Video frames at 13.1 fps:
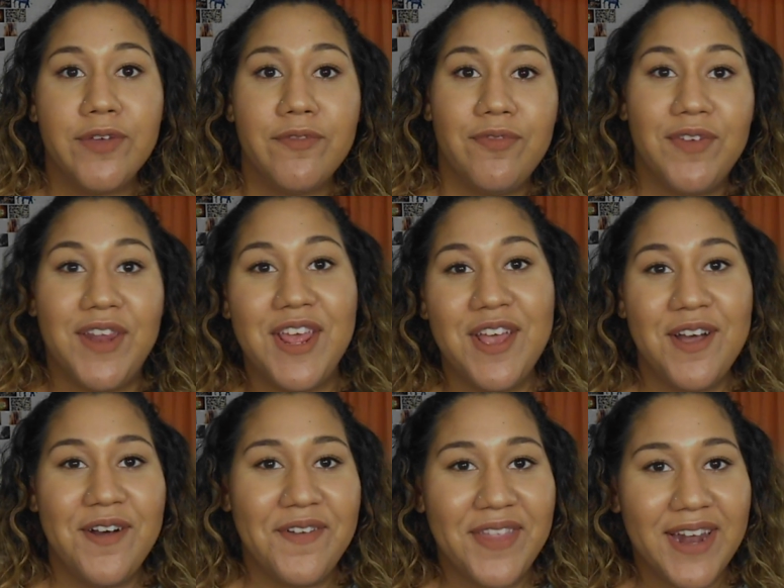
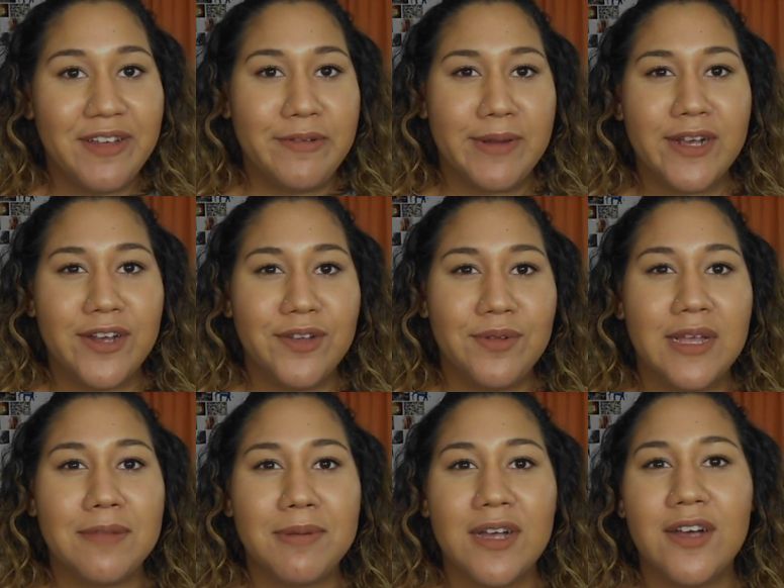video that I was planning on doing. I
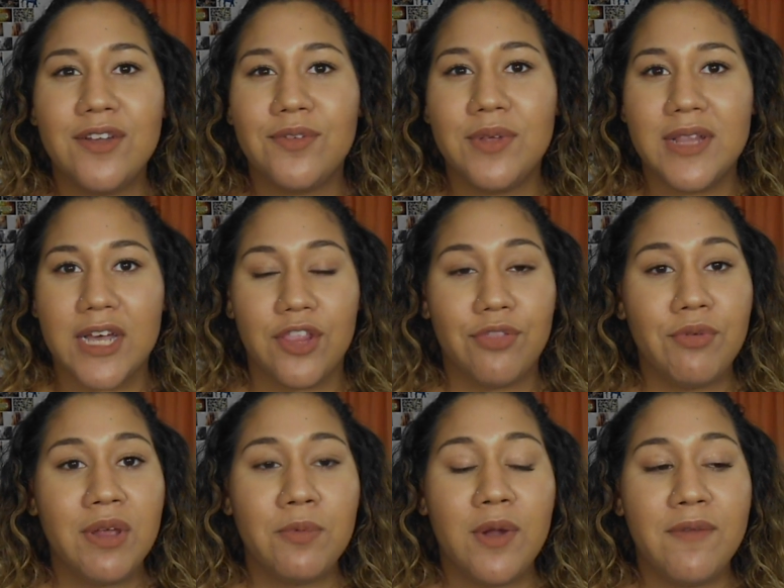was planning on doing like a
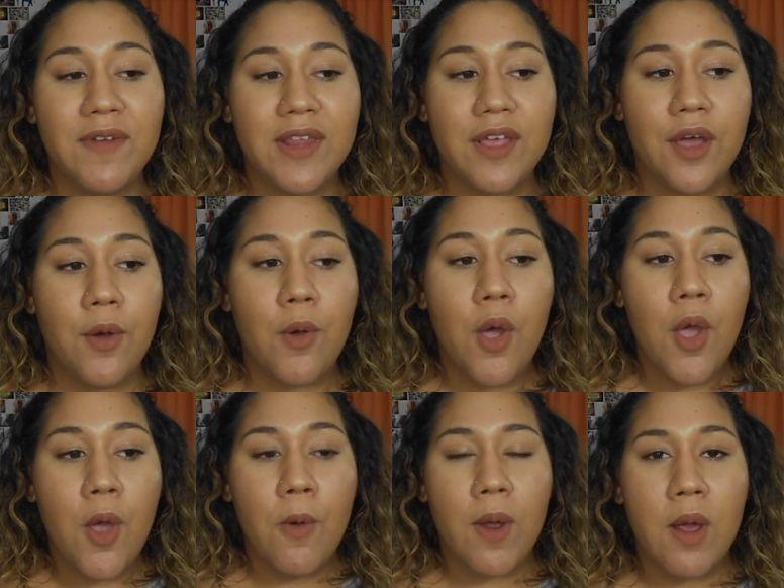3-in-1 video
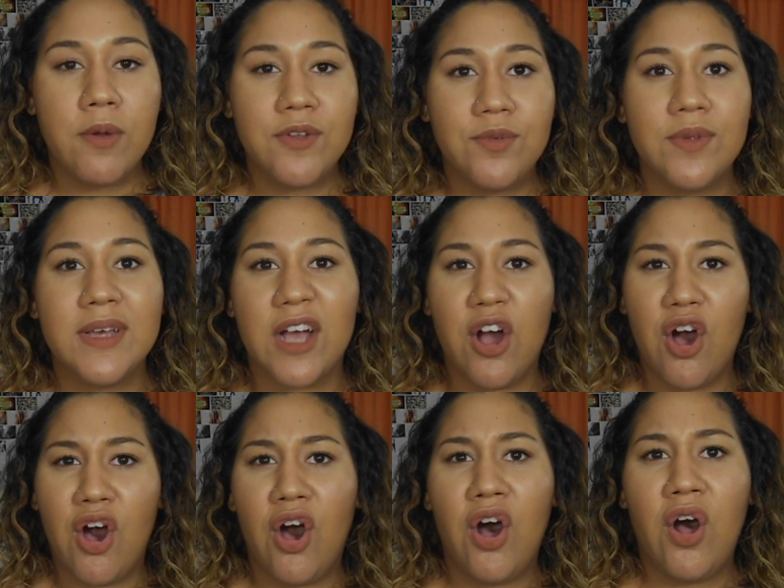where I was doing like a
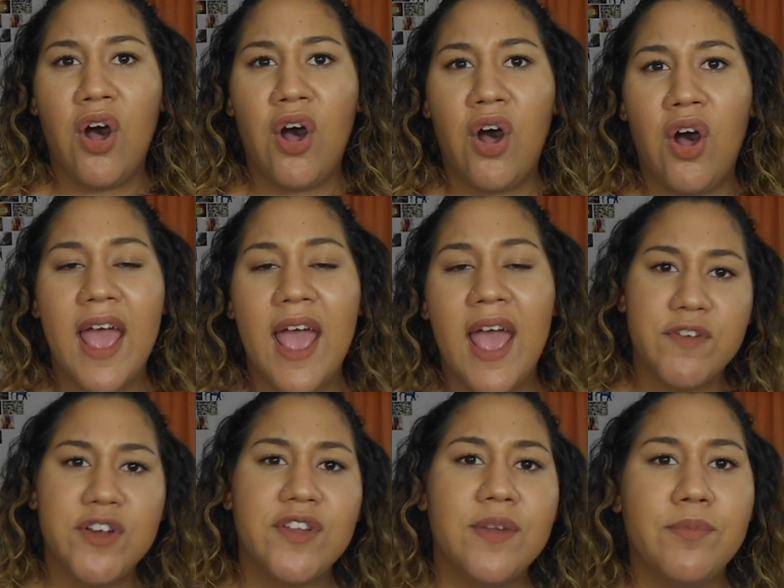haul and
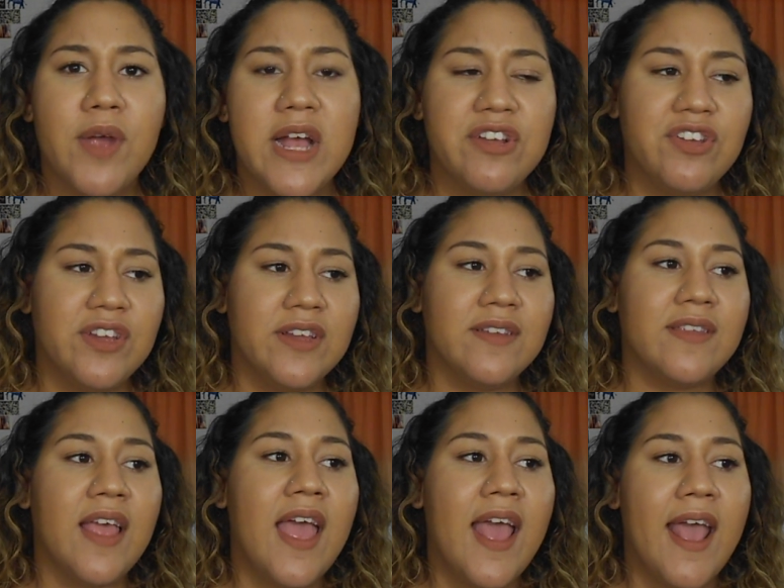first impressions
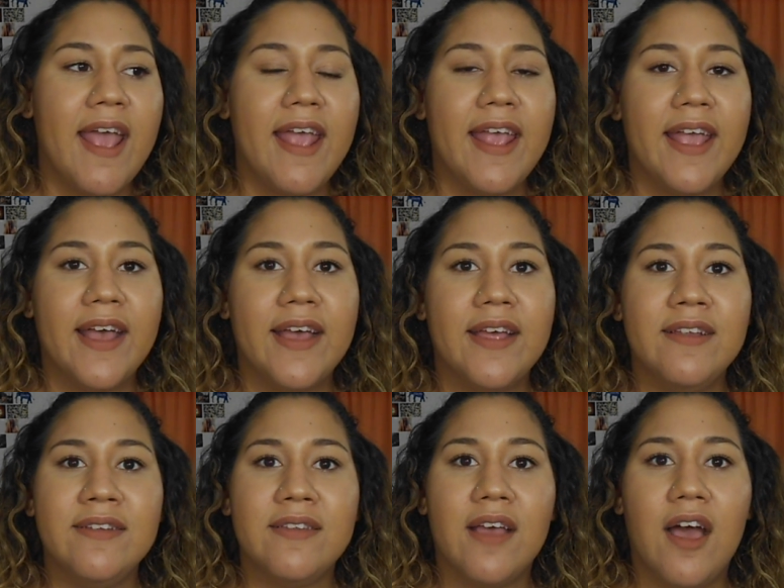
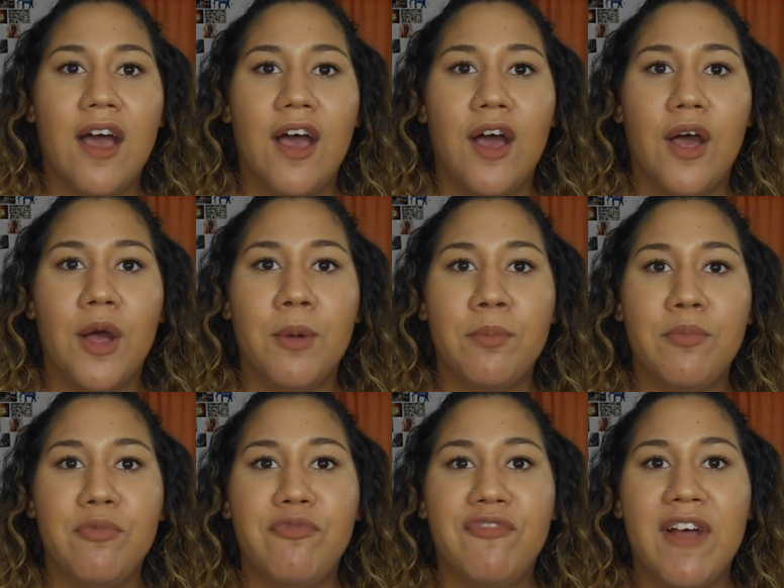and
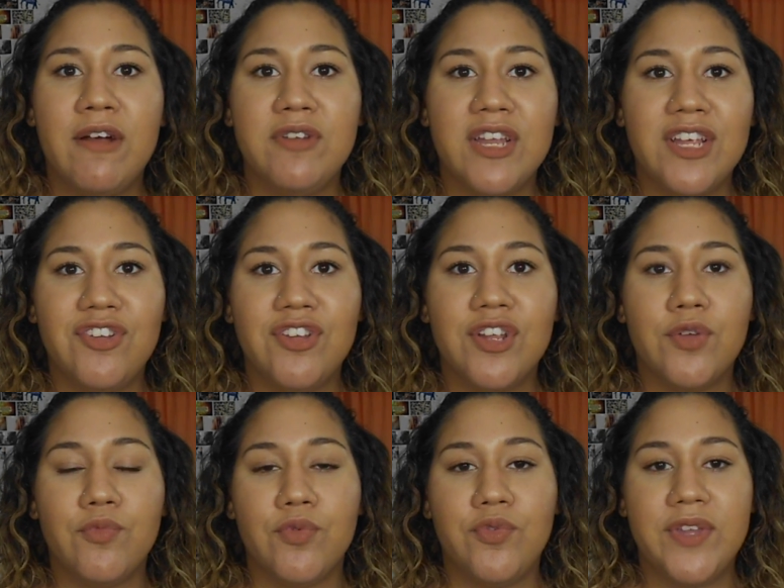
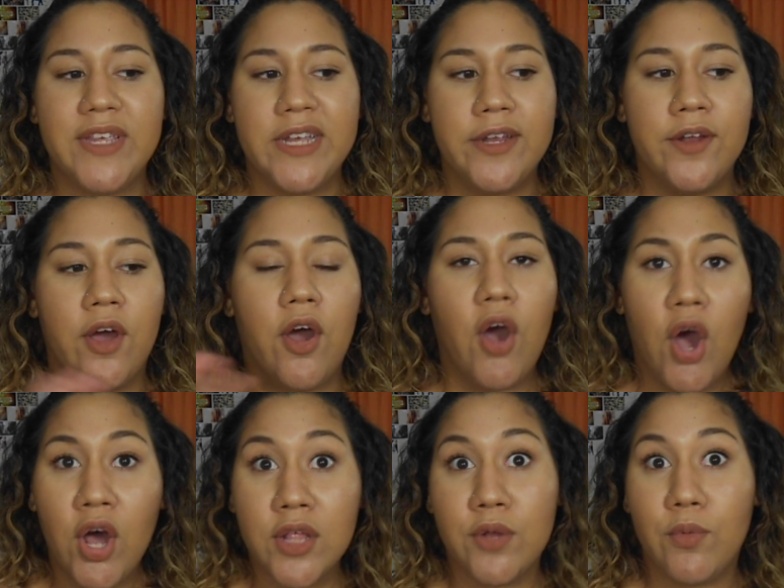foundation routine
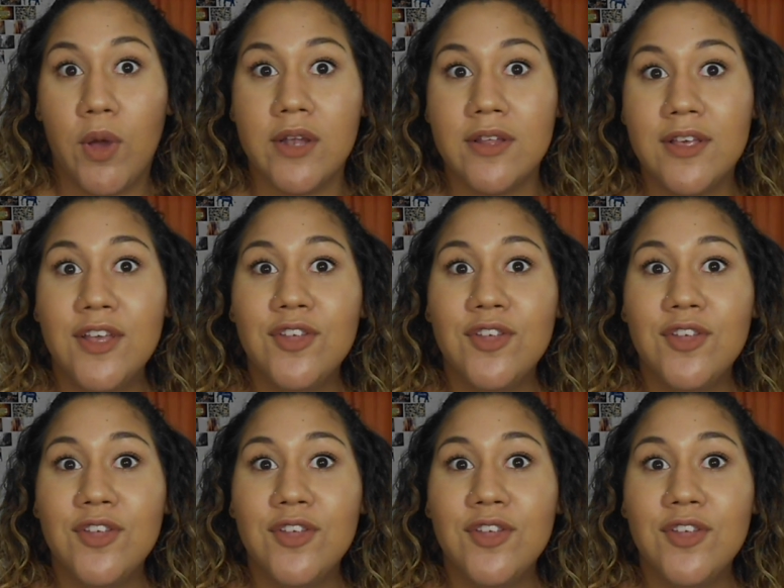all in one.